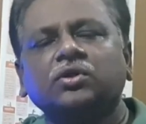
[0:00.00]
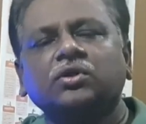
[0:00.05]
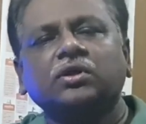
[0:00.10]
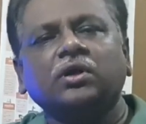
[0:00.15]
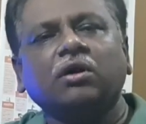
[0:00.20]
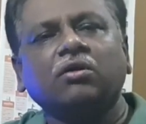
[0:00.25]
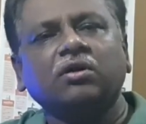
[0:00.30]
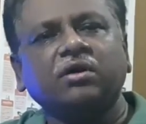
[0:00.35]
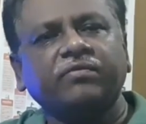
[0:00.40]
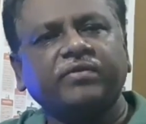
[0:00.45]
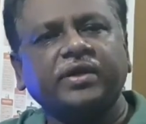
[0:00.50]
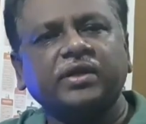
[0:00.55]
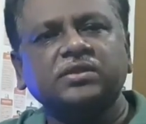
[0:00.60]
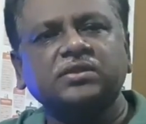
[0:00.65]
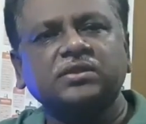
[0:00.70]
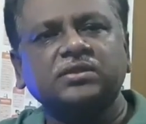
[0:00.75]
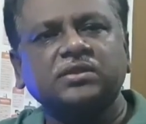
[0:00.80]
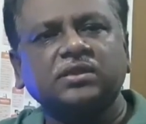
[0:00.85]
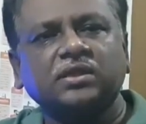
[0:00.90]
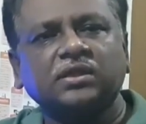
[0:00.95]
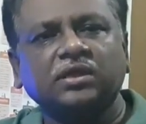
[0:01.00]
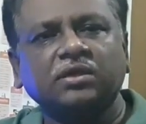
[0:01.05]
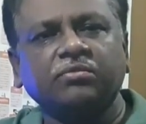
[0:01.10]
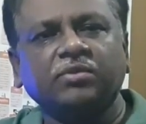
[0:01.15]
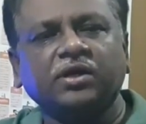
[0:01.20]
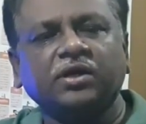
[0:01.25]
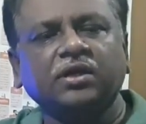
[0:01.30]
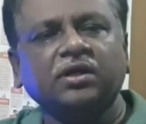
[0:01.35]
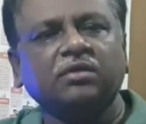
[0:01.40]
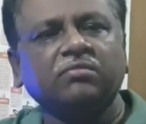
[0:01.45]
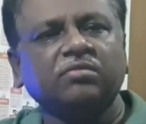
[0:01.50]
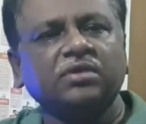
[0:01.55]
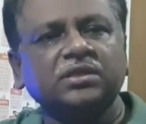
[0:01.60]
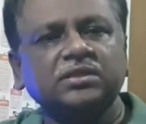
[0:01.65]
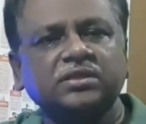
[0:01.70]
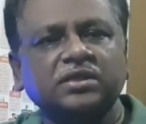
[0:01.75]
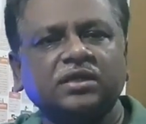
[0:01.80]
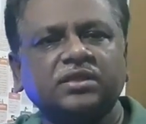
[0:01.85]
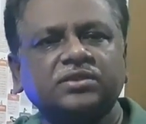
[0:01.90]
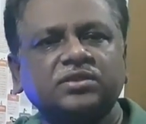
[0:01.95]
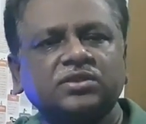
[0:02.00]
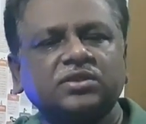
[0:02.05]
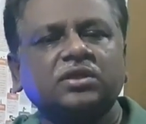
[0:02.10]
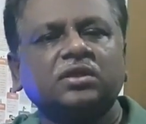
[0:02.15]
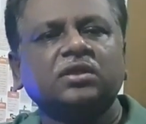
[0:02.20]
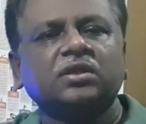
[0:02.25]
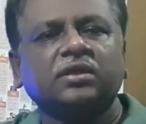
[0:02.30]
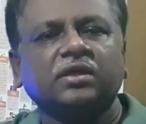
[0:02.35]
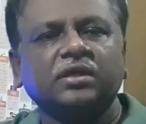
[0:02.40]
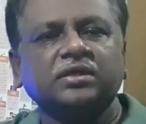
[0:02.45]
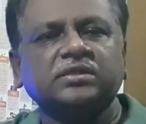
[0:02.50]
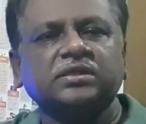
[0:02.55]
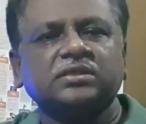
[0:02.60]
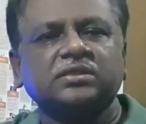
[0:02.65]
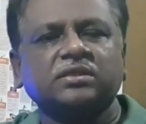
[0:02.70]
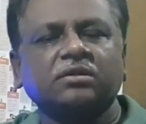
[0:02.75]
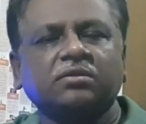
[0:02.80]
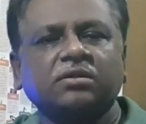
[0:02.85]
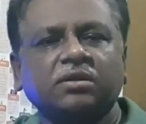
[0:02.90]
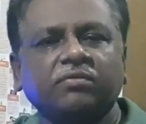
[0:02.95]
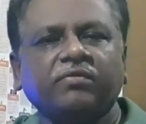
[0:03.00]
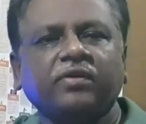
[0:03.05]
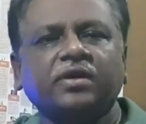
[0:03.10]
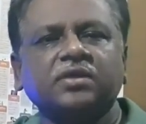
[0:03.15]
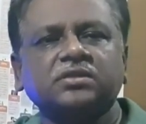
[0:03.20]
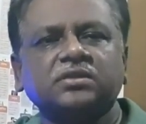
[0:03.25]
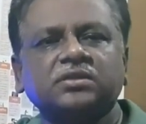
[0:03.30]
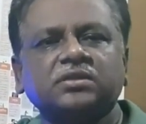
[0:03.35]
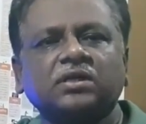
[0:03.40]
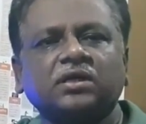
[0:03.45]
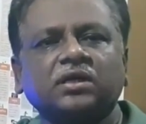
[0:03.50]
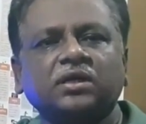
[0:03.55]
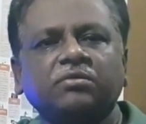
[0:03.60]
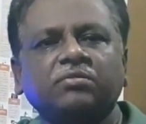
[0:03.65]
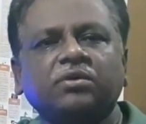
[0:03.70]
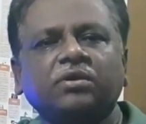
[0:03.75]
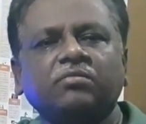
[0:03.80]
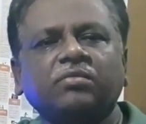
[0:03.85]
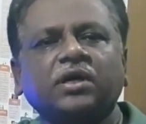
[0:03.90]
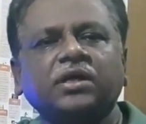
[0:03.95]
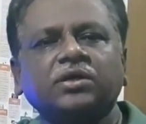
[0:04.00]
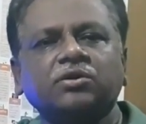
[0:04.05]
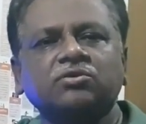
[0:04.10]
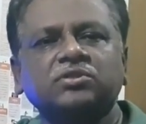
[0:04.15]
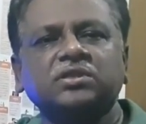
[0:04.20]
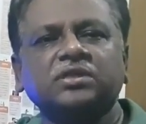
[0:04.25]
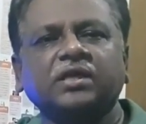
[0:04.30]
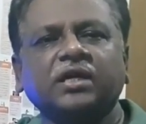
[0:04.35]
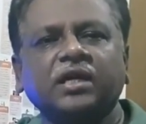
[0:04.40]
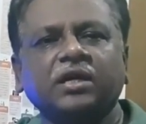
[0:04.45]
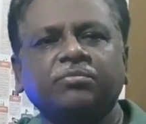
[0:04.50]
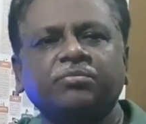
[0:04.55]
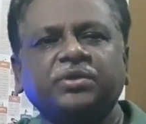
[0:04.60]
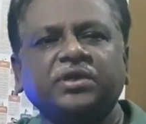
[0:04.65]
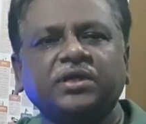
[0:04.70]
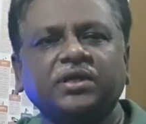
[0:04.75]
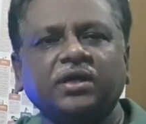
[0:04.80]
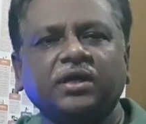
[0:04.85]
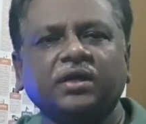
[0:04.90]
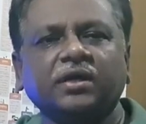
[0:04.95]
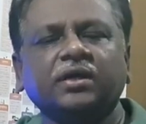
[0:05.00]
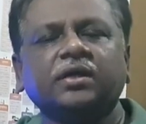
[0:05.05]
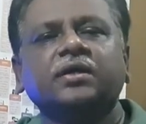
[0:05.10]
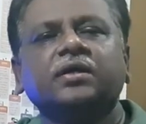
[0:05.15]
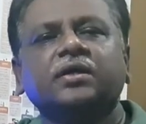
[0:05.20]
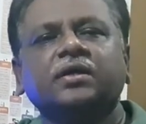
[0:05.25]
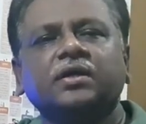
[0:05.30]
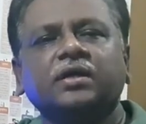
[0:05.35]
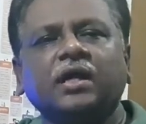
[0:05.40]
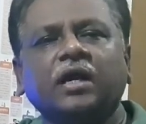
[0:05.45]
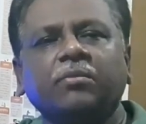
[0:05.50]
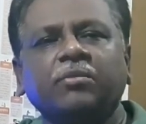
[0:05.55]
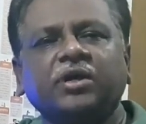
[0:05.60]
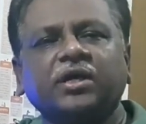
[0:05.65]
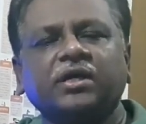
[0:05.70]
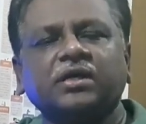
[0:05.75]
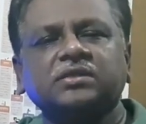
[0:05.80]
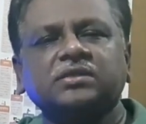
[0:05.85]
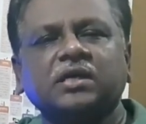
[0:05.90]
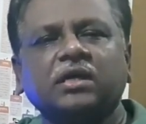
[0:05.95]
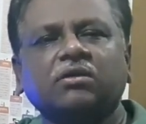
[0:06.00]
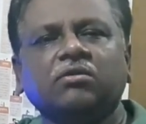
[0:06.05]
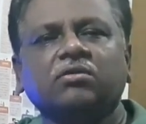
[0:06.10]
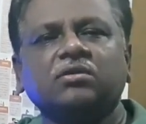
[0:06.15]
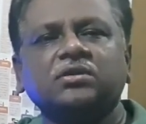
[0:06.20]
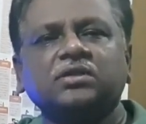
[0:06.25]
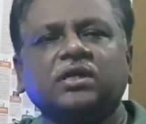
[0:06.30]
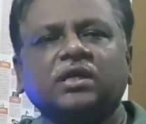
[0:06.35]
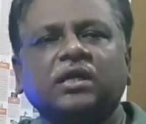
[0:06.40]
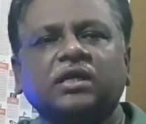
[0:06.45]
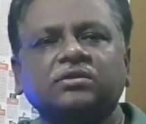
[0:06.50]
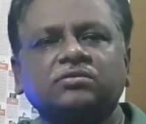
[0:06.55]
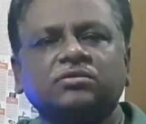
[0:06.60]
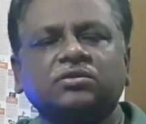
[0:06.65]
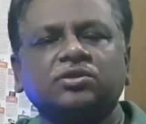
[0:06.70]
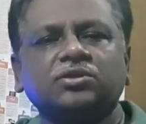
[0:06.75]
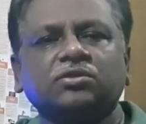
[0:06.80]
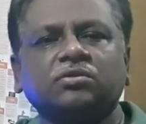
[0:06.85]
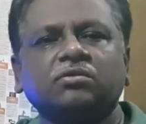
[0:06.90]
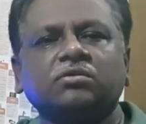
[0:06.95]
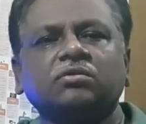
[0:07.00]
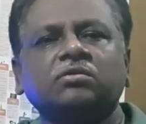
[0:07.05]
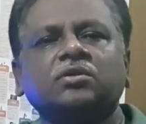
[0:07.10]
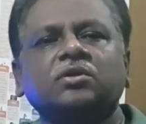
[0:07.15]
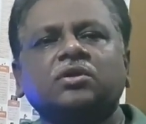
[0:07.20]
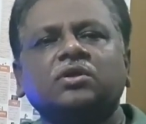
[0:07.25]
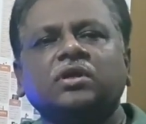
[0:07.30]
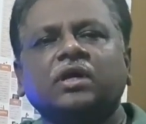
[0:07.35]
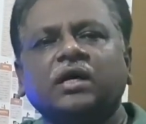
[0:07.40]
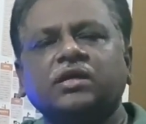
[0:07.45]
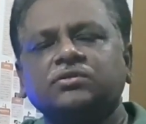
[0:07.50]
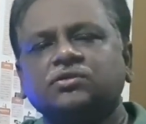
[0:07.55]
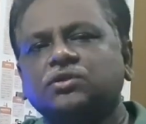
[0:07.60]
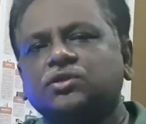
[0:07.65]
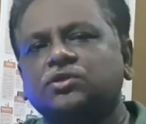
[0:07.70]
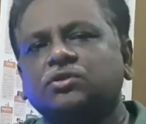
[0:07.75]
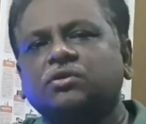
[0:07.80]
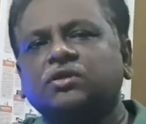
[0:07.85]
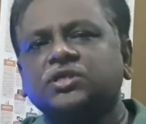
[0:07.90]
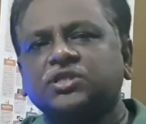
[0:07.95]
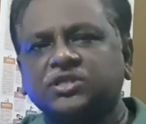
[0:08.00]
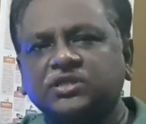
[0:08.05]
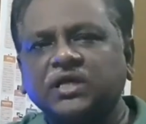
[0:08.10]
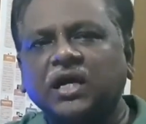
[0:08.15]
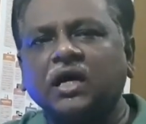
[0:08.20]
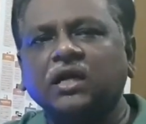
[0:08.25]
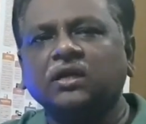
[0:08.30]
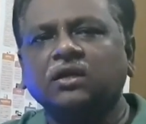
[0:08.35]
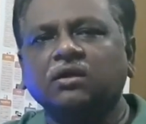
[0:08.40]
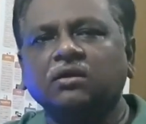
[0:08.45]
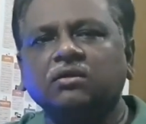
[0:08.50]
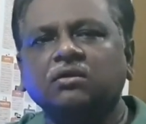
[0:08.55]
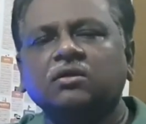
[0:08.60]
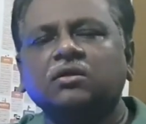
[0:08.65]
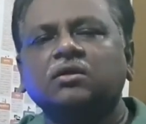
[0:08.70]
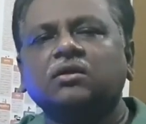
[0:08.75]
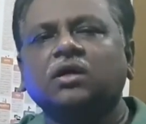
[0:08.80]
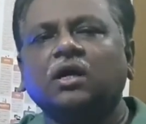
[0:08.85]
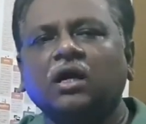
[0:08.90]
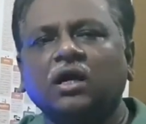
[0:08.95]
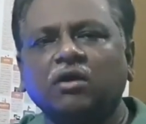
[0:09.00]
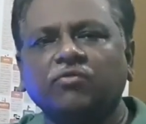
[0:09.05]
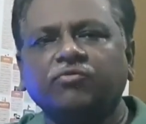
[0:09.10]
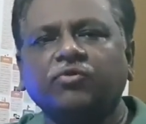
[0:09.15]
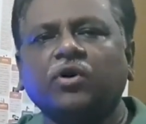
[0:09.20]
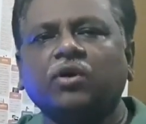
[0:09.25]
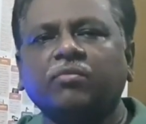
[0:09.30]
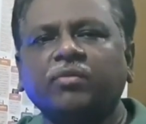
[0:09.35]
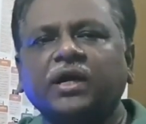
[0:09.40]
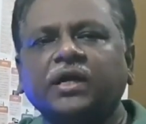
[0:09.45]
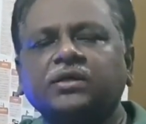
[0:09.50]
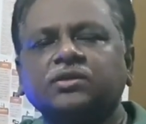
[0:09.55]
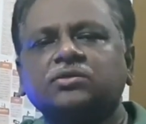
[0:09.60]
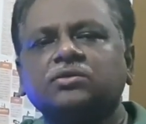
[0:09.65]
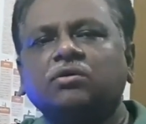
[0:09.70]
Now references are given in business. References are given by using APA, American Psychological Association style format.